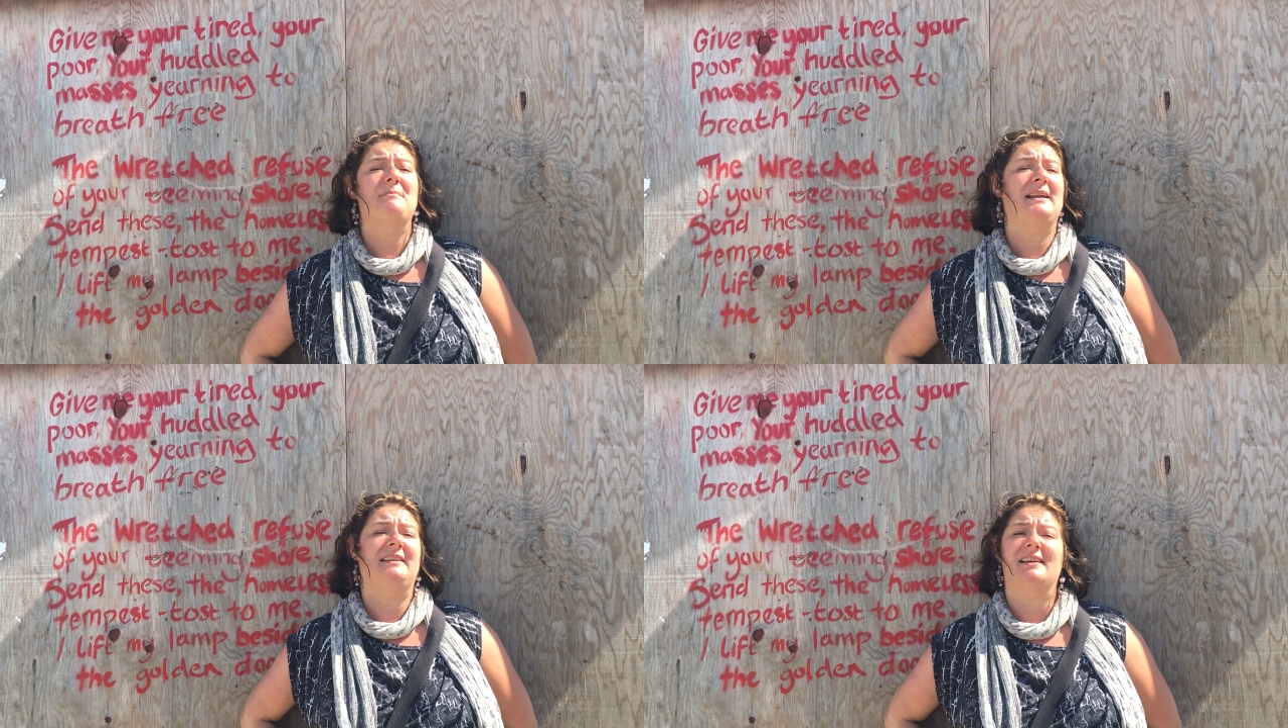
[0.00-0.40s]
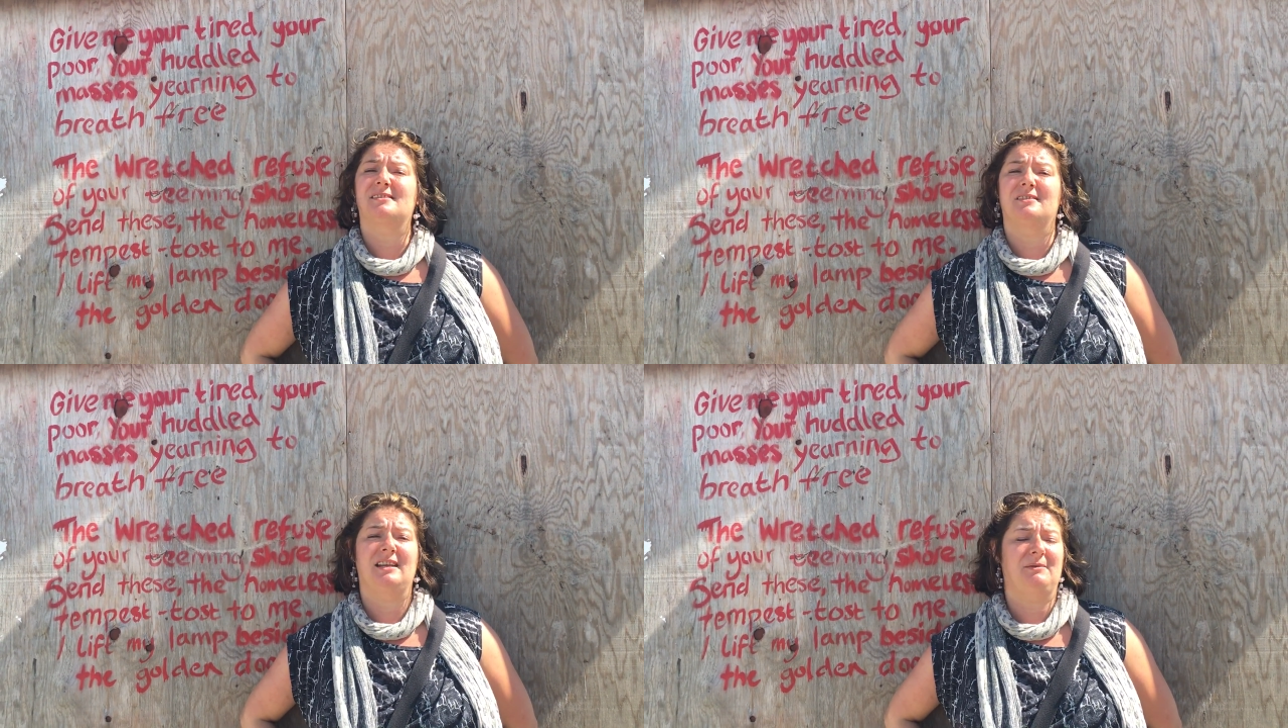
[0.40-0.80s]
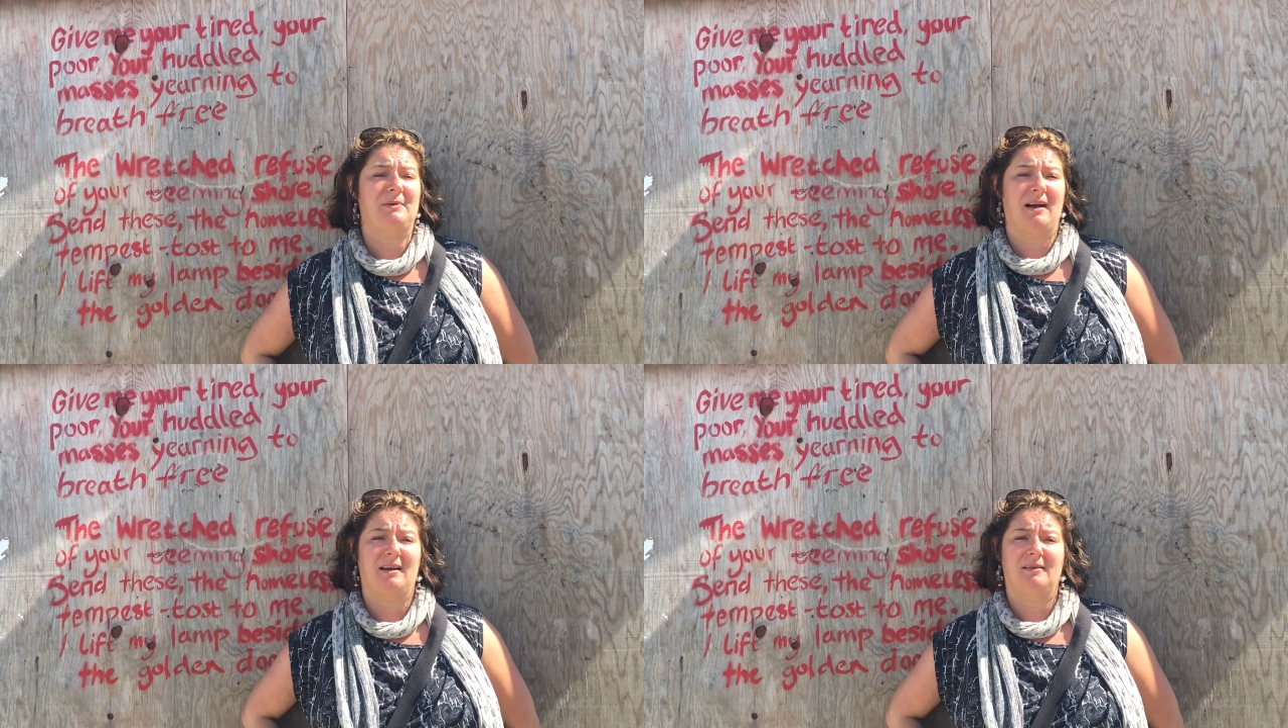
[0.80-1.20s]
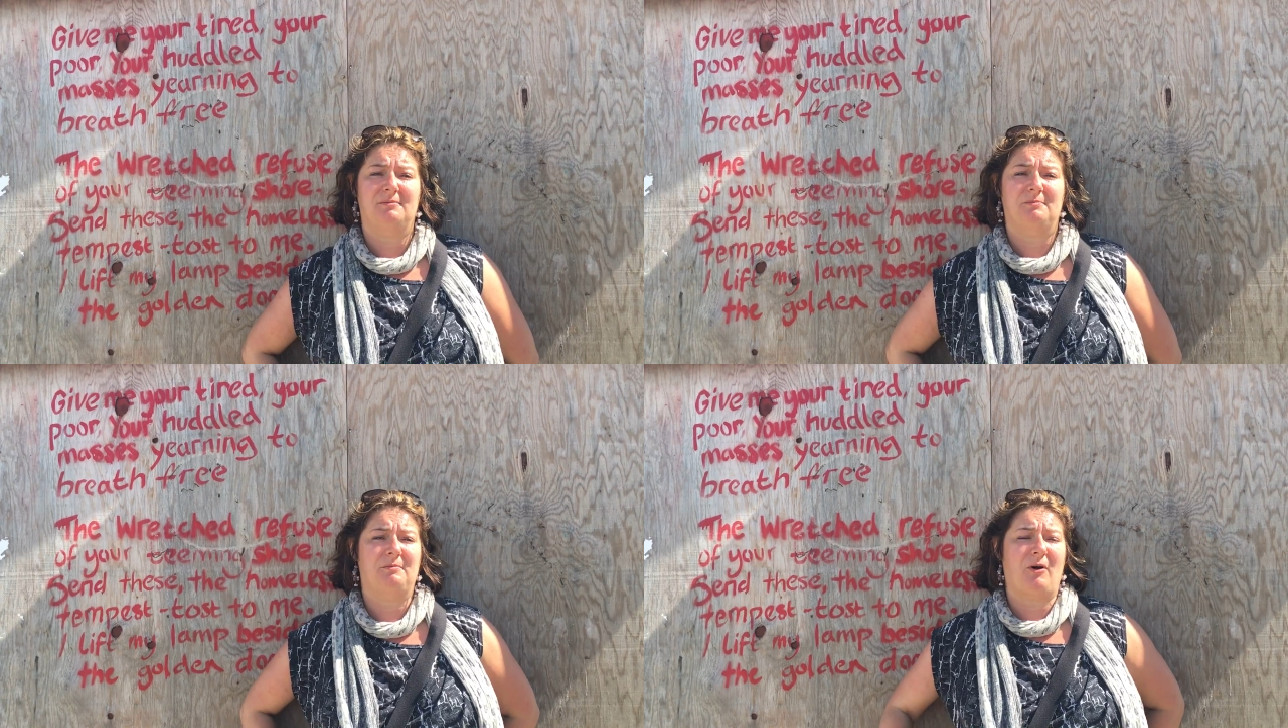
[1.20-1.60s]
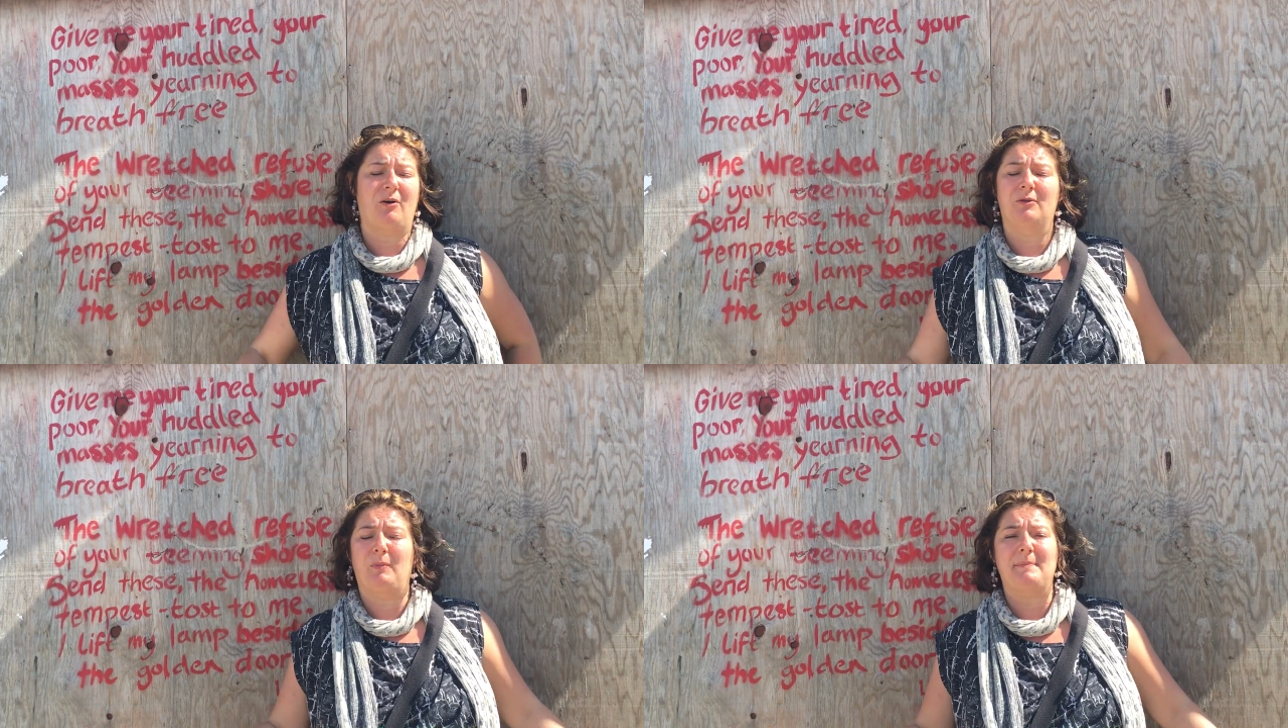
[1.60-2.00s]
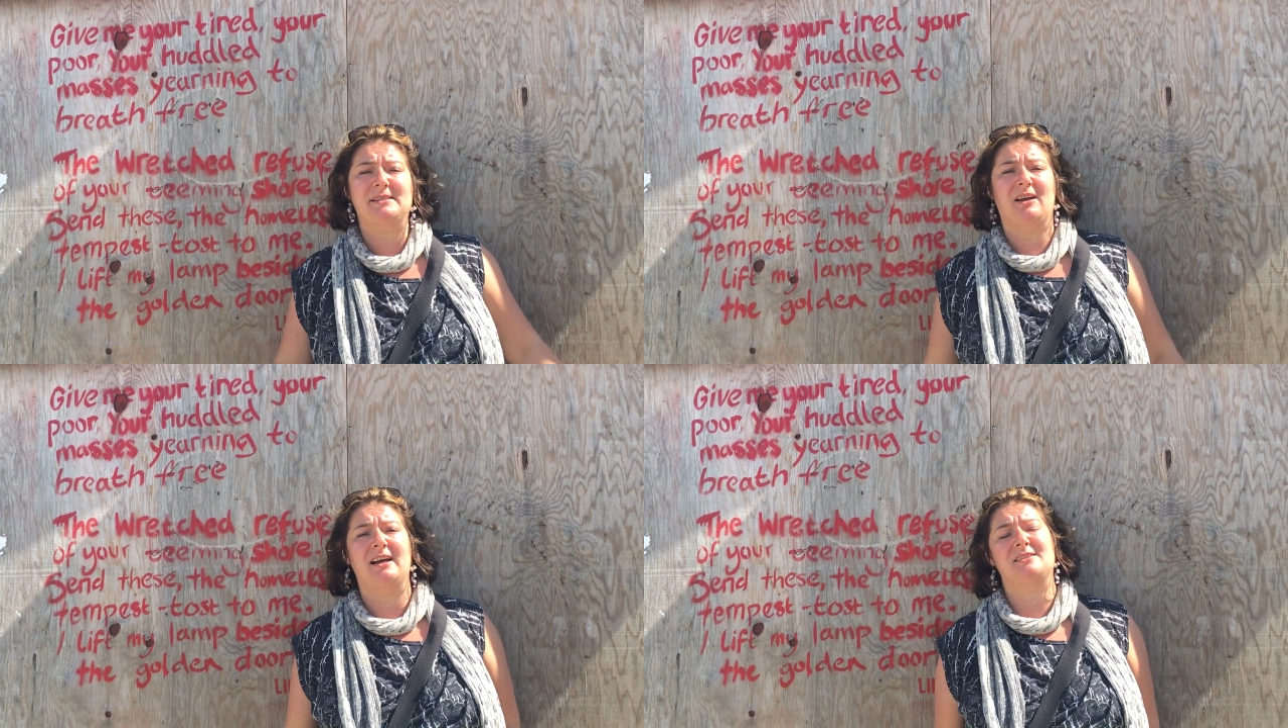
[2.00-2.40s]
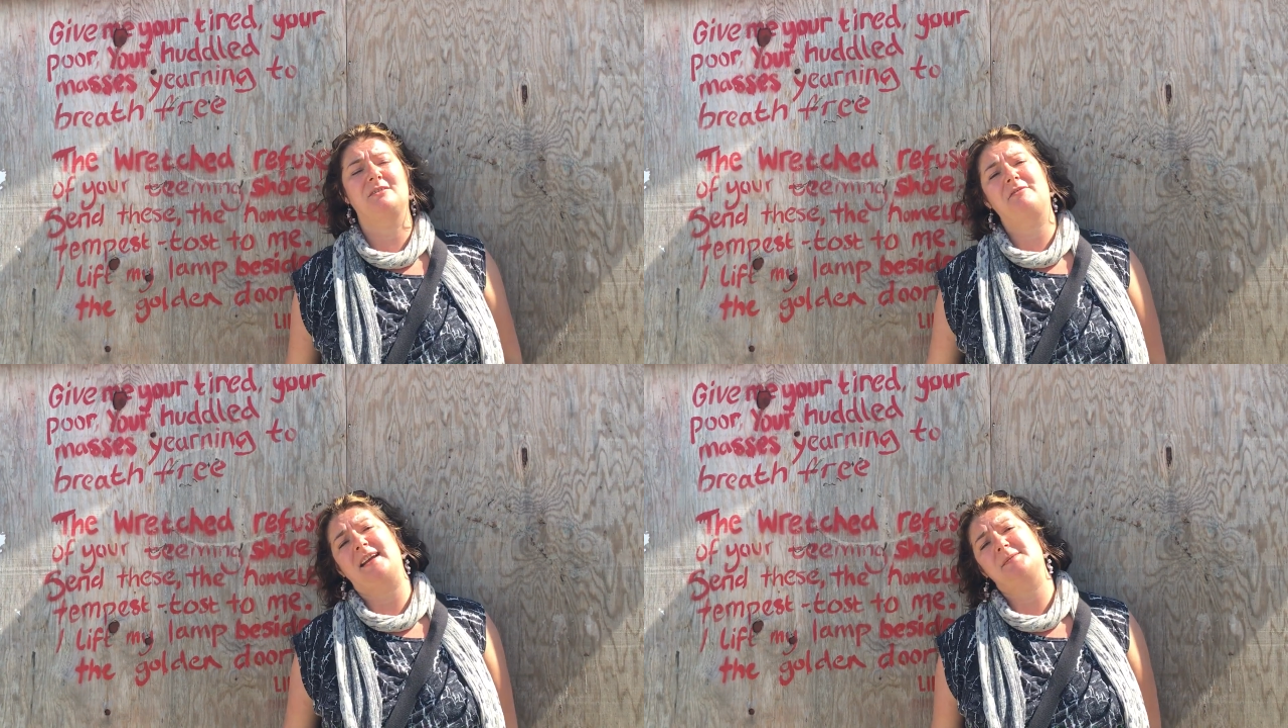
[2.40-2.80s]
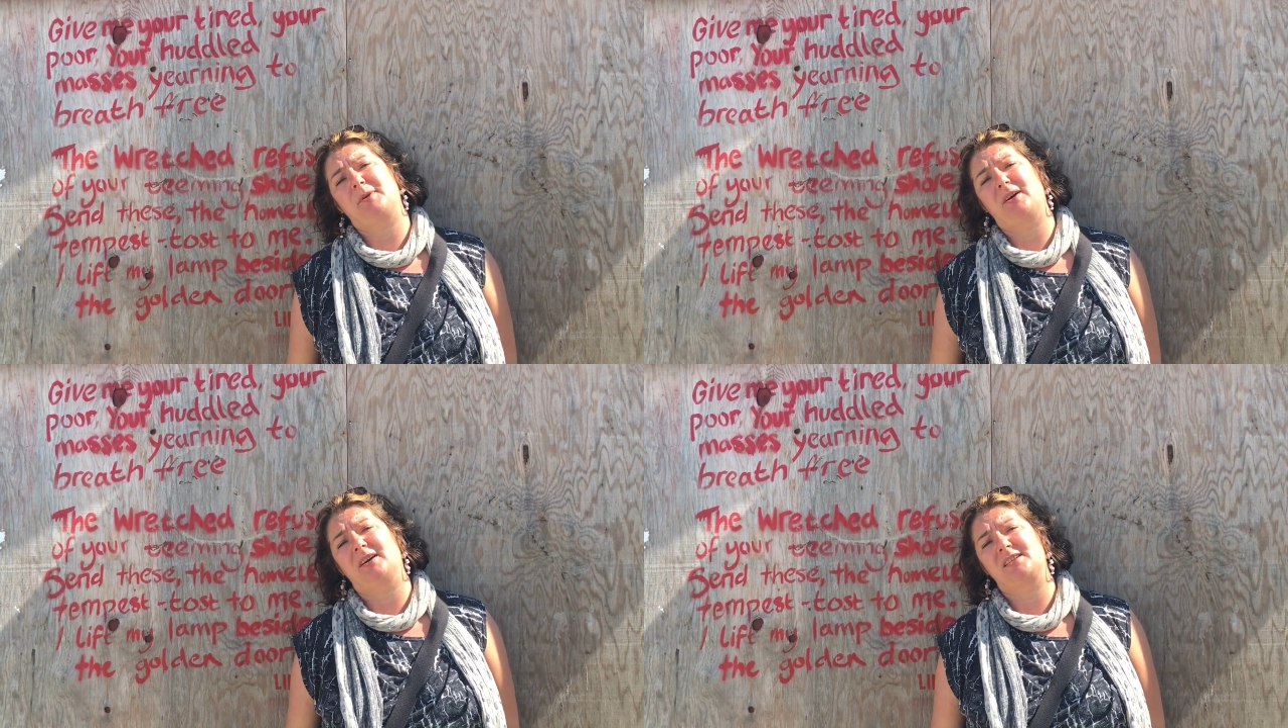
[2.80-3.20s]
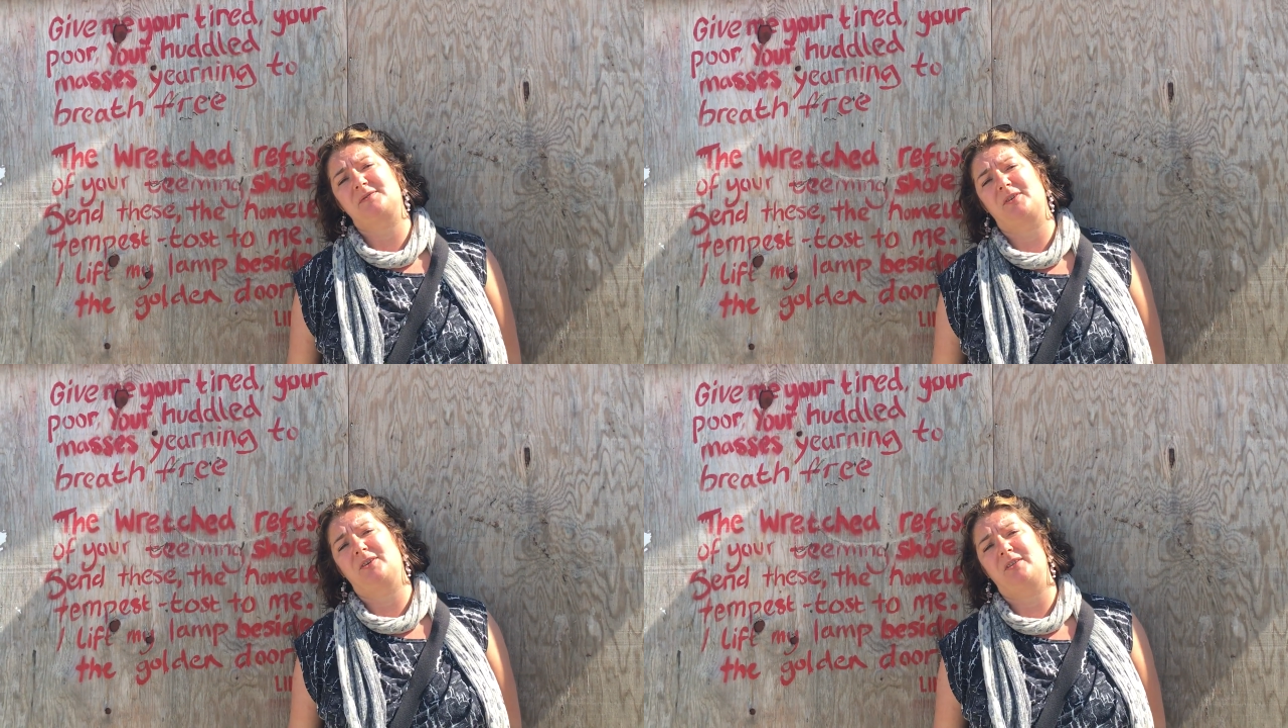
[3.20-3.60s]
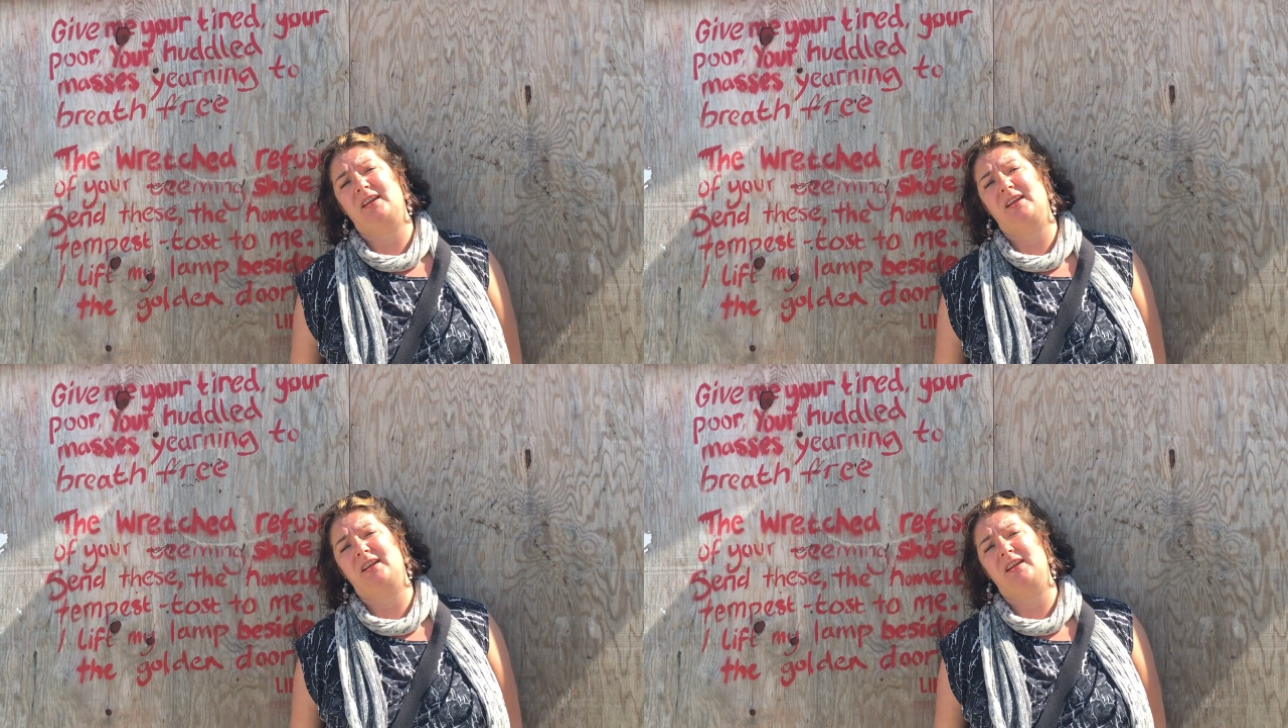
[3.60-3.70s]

Many things on the websites and the Facebooks for